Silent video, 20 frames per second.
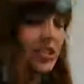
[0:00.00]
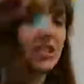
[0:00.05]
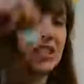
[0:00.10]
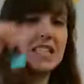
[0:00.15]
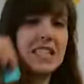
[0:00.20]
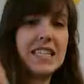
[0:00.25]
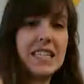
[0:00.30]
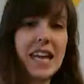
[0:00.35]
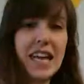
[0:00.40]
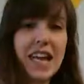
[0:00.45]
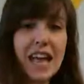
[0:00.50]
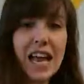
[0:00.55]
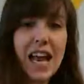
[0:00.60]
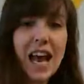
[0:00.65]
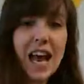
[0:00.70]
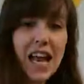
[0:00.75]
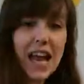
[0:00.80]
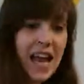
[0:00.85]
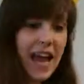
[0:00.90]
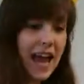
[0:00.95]
today
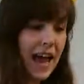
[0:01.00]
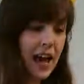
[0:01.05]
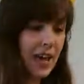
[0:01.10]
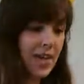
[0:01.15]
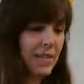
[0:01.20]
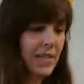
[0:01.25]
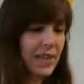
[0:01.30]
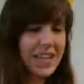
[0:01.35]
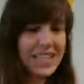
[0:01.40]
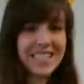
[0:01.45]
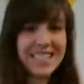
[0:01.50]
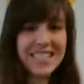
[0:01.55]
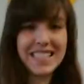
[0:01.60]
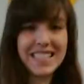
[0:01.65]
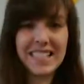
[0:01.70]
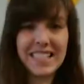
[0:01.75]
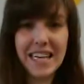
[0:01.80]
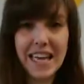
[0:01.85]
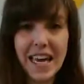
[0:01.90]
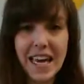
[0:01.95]
I have a
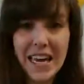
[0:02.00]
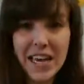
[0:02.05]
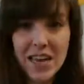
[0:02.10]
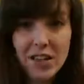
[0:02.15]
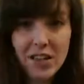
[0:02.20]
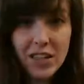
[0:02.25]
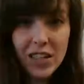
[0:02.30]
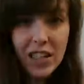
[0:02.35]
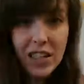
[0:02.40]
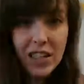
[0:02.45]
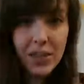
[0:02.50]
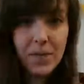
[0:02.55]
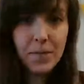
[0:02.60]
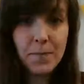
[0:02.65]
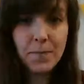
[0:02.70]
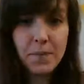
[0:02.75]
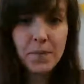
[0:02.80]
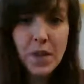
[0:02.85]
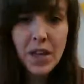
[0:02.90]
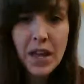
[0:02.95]
scale here.
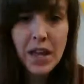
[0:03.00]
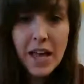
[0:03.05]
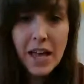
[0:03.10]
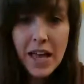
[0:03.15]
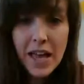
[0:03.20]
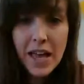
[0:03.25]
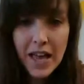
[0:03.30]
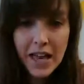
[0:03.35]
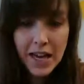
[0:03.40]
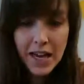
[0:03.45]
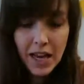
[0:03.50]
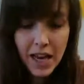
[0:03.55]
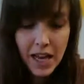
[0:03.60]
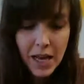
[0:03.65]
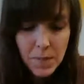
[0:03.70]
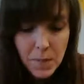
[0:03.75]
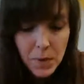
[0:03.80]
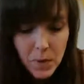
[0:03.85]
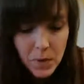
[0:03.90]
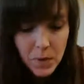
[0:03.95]
And
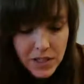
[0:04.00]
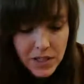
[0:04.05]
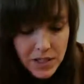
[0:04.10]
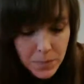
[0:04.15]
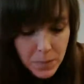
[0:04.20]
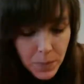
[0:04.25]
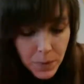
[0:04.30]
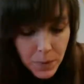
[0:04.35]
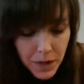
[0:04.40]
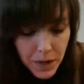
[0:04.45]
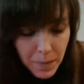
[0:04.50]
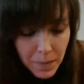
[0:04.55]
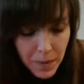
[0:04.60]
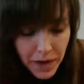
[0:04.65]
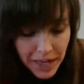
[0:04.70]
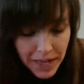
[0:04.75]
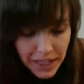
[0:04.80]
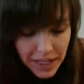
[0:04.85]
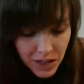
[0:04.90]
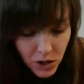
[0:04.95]
I'm going to put
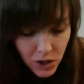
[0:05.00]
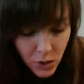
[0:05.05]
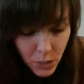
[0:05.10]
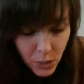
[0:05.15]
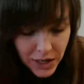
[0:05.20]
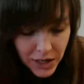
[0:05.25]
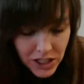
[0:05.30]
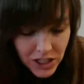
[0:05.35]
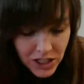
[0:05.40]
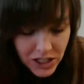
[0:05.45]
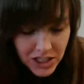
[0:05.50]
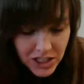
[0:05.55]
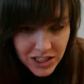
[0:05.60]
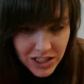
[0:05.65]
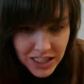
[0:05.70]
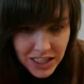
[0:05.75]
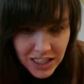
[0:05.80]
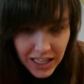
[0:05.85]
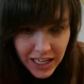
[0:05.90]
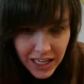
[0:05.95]
my equation
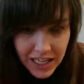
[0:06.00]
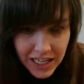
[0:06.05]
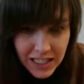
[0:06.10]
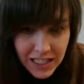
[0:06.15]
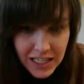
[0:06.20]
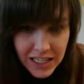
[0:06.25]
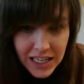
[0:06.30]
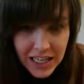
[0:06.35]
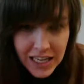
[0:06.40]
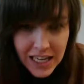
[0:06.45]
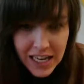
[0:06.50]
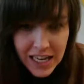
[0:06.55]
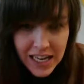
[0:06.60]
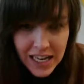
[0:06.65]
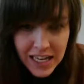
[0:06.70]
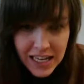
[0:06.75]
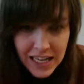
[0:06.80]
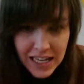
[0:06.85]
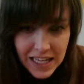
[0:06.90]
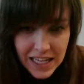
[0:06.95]
sign
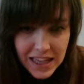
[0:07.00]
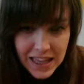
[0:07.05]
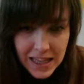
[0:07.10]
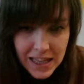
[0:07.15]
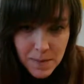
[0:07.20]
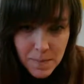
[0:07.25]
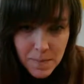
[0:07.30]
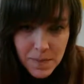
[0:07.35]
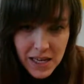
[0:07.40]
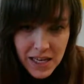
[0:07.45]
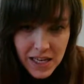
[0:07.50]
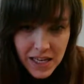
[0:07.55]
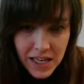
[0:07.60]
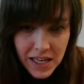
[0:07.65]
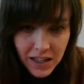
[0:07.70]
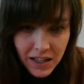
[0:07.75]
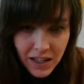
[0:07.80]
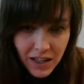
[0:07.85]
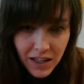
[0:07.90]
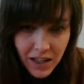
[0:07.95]
in the
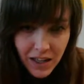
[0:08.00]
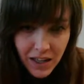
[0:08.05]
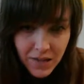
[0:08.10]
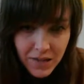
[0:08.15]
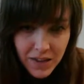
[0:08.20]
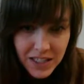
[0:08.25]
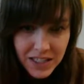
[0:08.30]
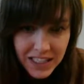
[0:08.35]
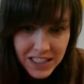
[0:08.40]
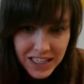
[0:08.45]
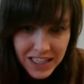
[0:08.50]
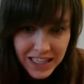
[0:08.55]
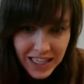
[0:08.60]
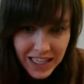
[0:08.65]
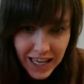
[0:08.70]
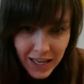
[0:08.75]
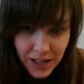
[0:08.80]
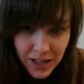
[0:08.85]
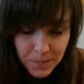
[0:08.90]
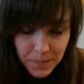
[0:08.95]
middle of the
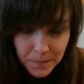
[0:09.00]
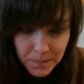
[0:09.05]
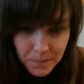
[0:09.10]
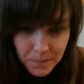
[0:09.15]
scale.